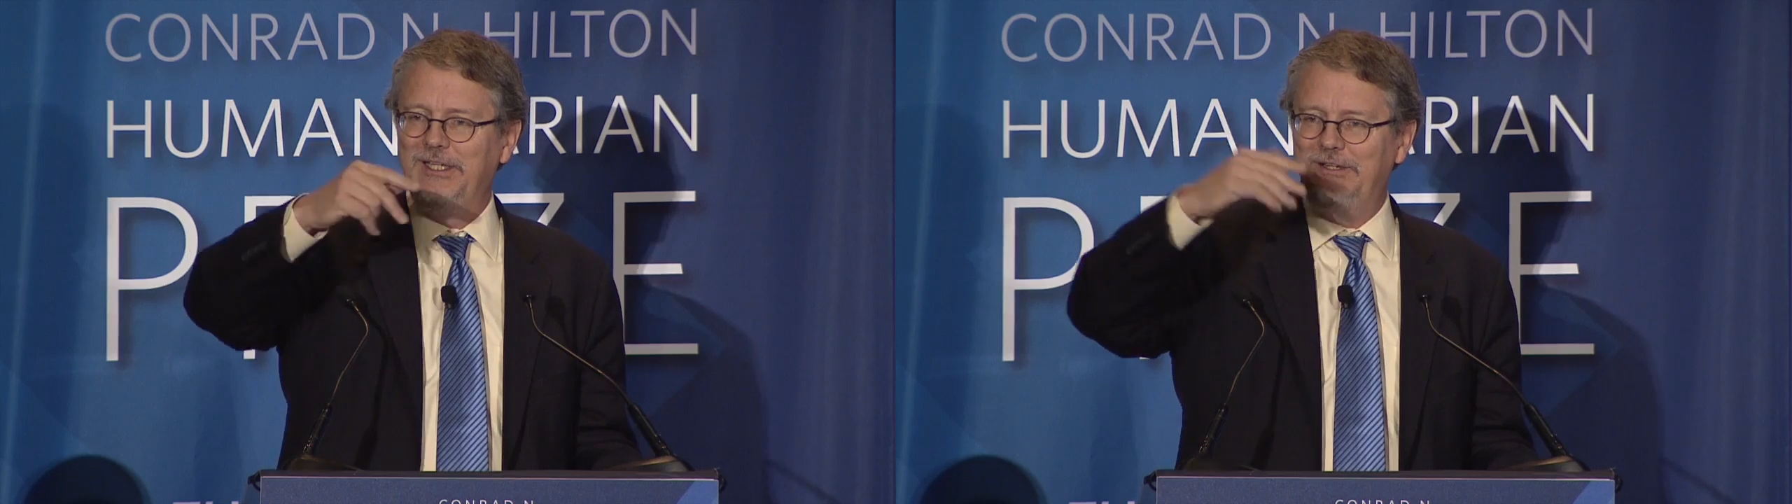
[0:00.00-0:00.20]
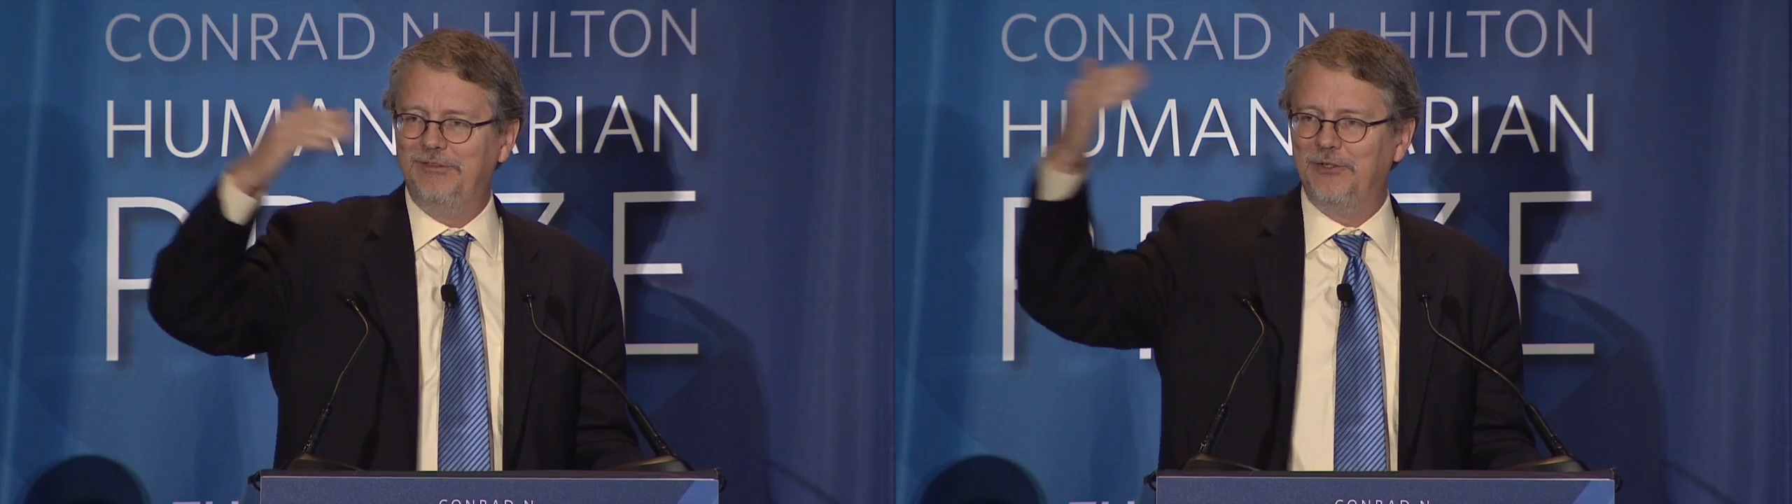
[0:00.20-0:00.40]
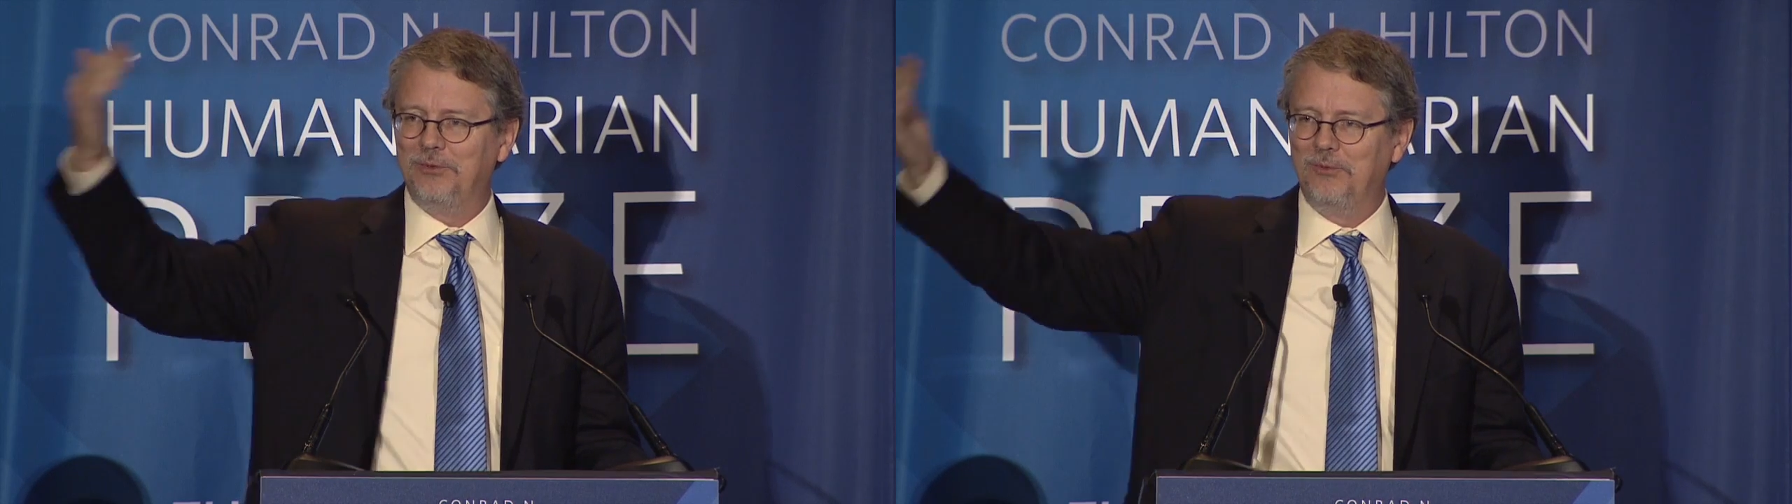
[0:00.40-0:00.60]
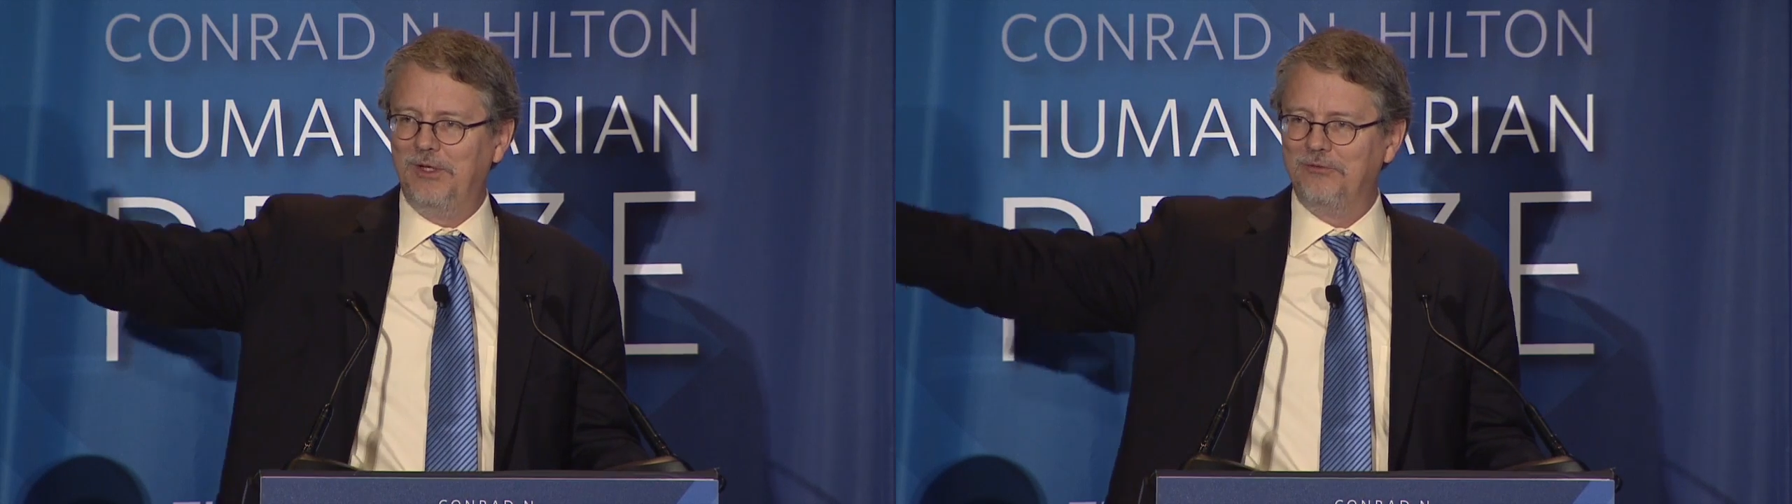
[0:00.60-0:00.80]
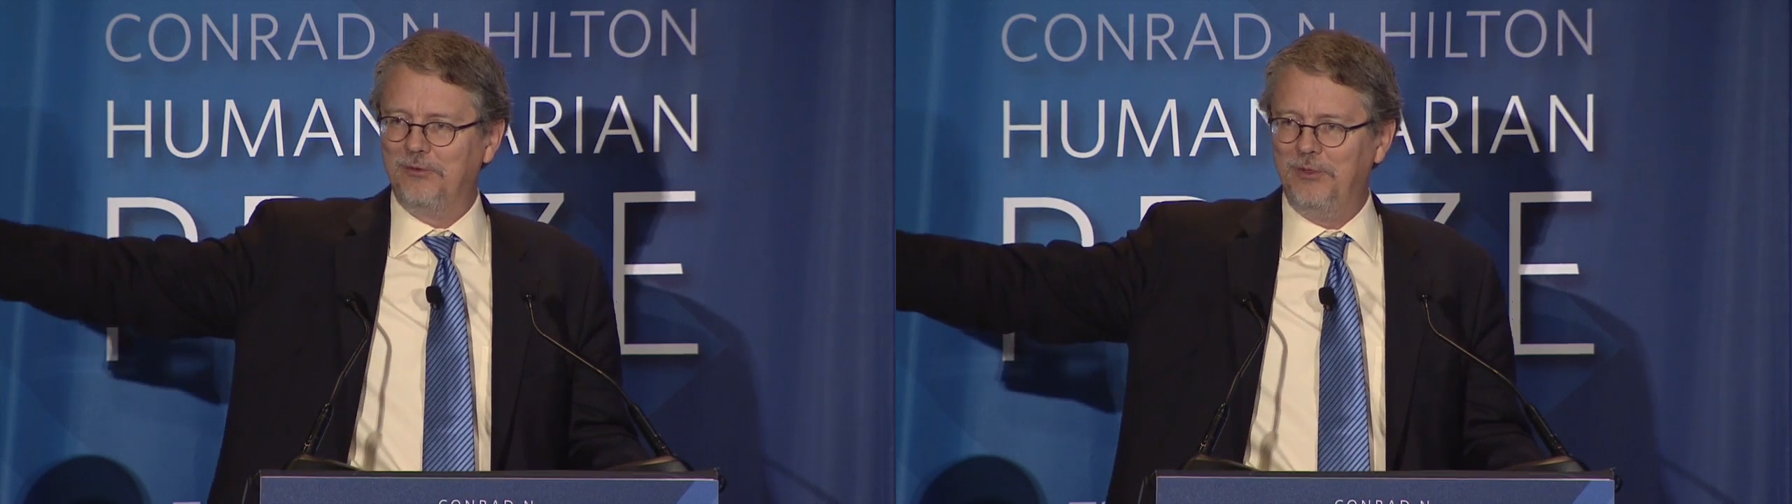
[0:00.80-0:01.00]
even as we
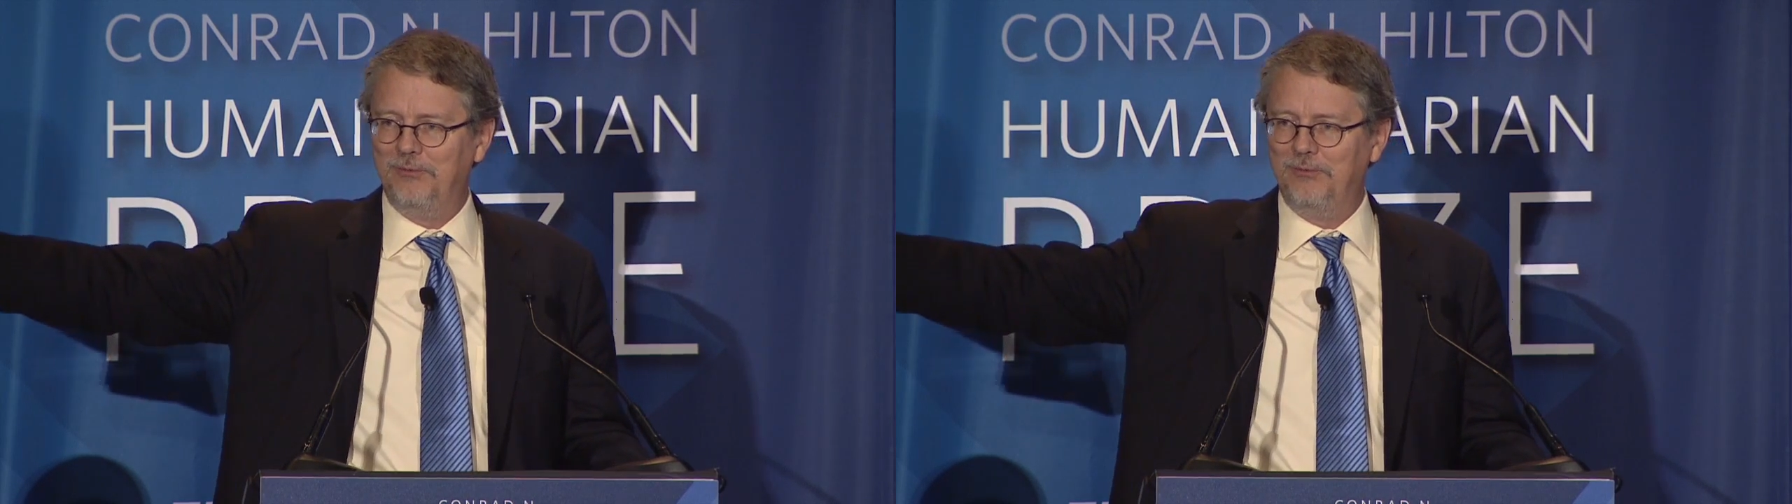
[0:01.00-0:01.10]
went from